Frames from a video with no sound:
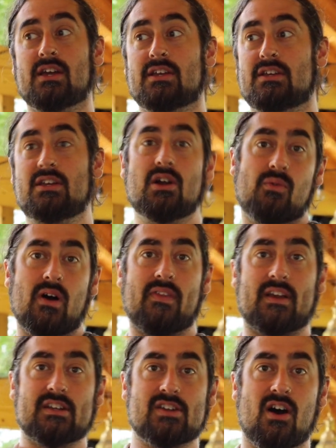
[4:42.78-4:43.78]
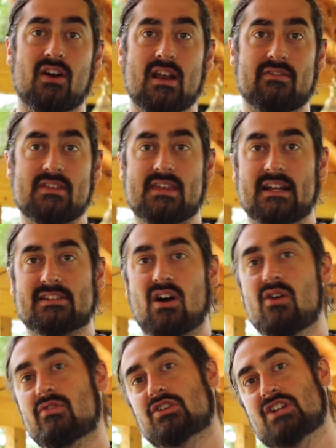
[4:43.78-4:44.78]
you don't want the guitar and everything to
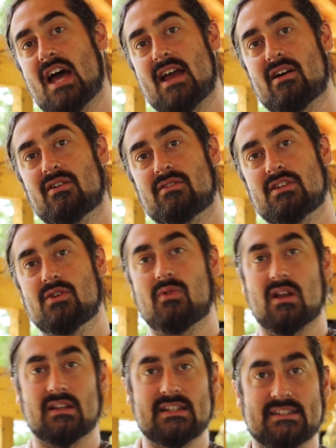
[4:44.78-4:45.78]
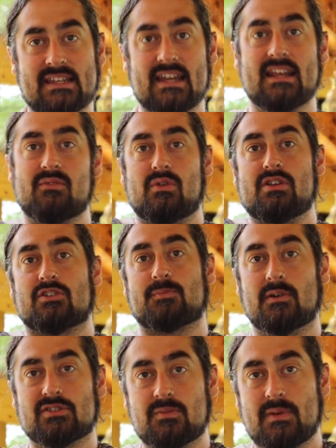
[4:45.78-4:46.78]
overshadow. You want to at least get in when you're
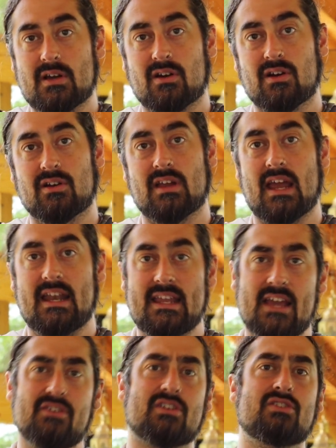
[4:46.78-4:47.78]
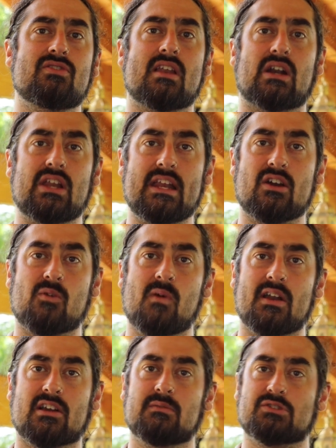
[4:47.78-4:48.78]
supposed to be heard. And yeah, you can do that on any
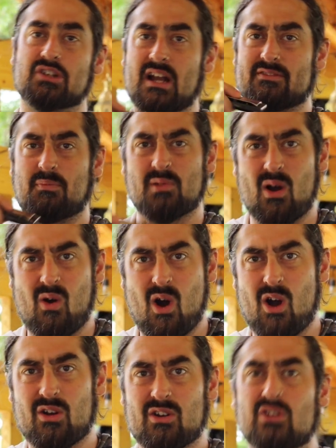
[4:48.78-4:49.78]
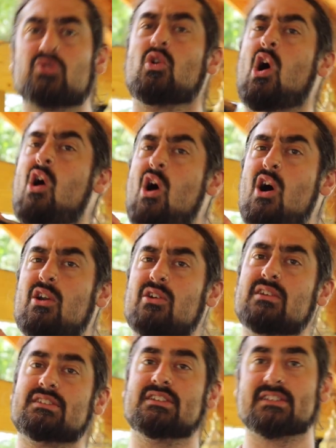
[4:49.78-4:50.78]
harmonica, but you're gonna have to blow harder, draw harder.
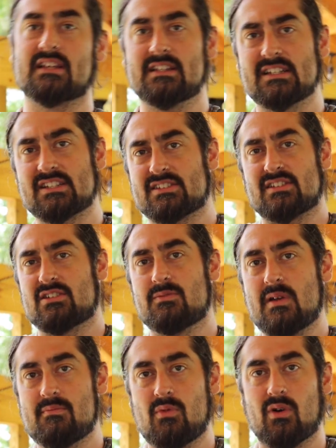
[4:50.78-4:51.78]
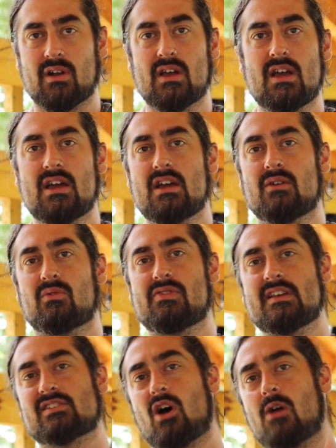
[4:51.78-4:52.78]
It's just a little bit more. With
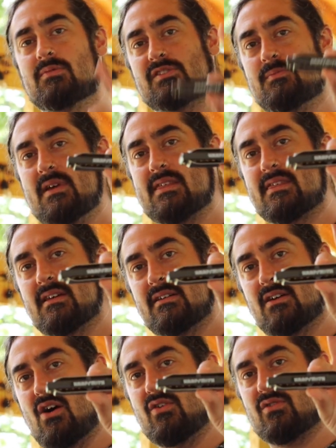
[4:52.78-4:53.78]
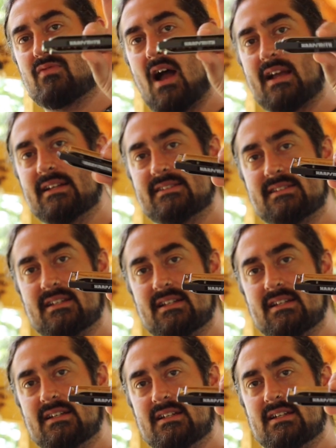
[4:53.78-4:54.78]
these HARPSMITH HOHNER Rockets,
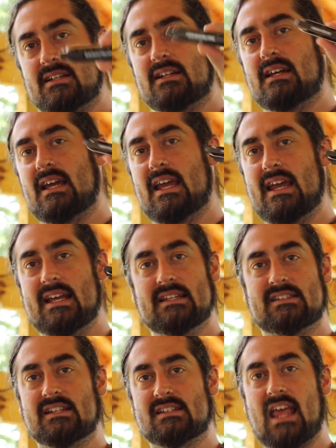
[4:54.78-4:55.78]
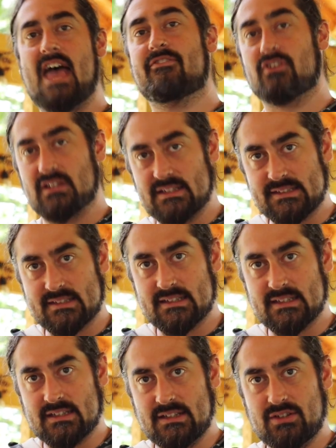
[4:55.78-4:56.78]
it is just effortless.
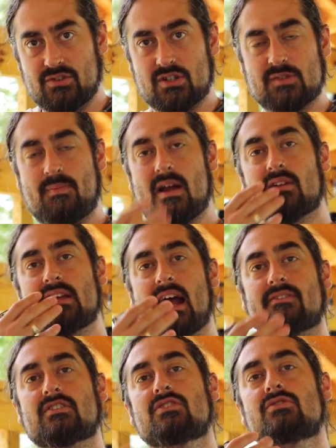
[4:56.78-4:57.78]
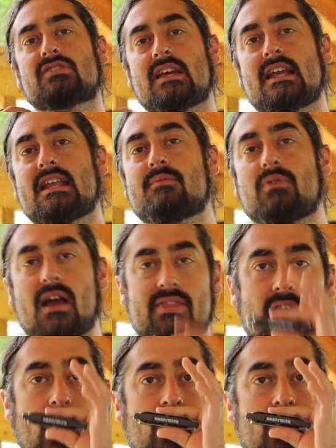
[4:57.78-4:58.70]
You just barely have to use any breath.